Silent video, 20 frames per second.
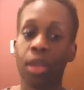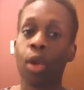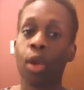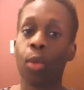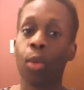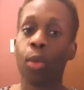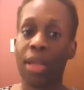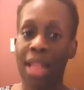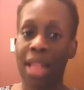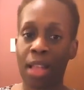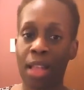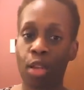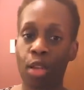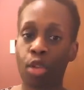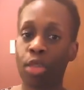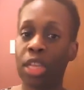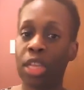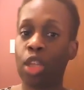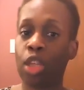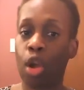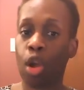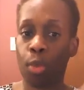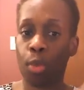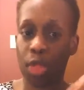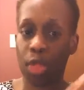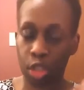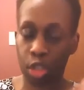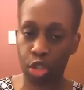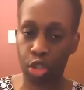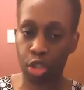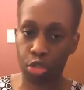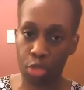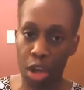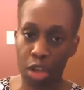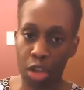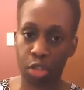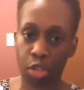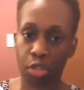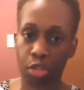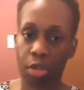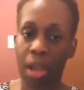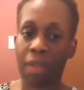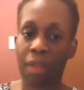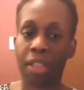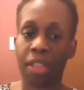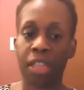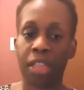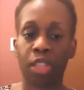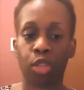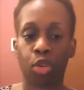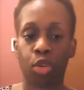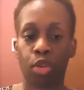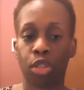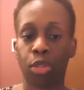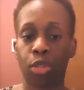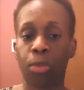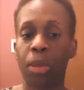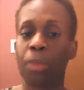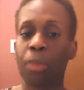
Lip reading: we not only know what the structure of it is going to be,